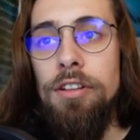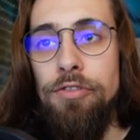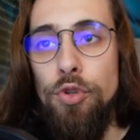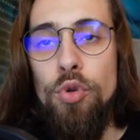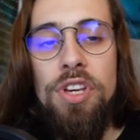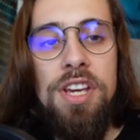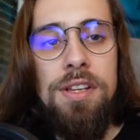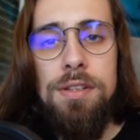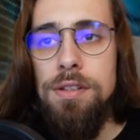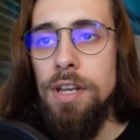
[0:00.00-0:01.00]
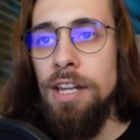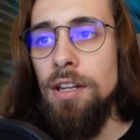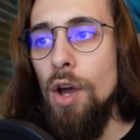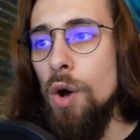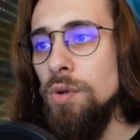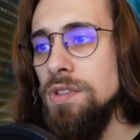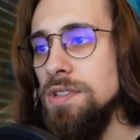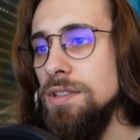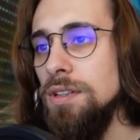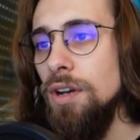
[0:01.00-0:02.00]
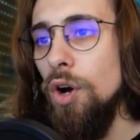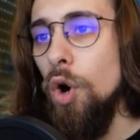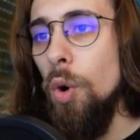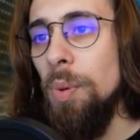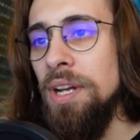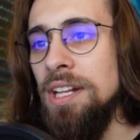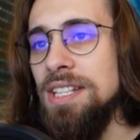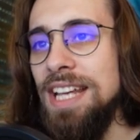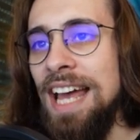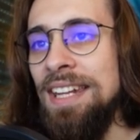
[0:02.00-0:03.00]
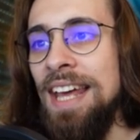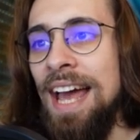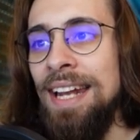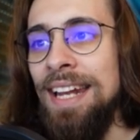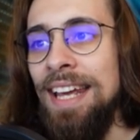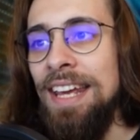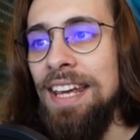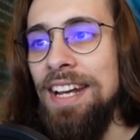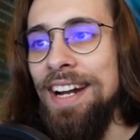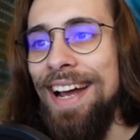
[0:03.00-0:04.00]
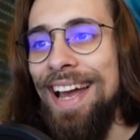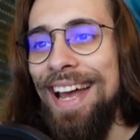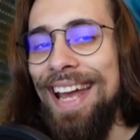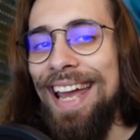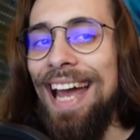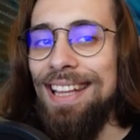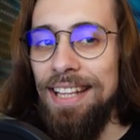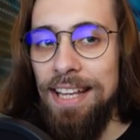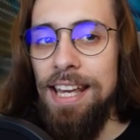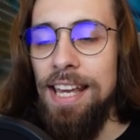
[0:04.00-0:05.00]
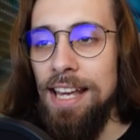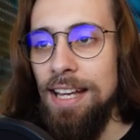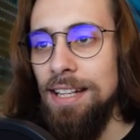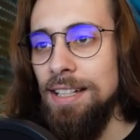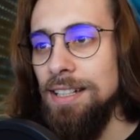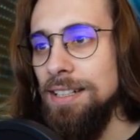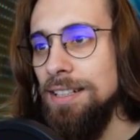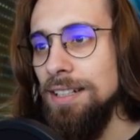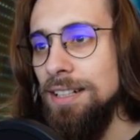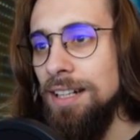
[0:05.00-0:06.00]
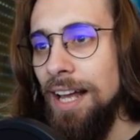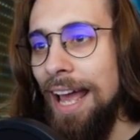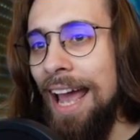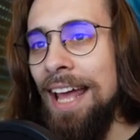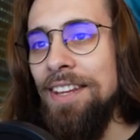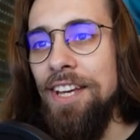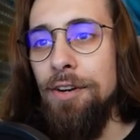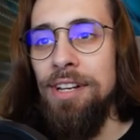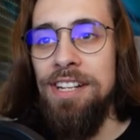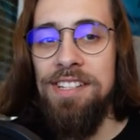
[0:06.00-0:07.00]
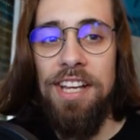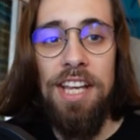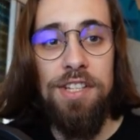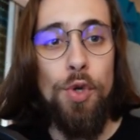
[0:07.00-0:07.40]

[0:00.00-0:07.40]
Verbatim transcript: view keys and codes open it and then here get the key and here it is the key.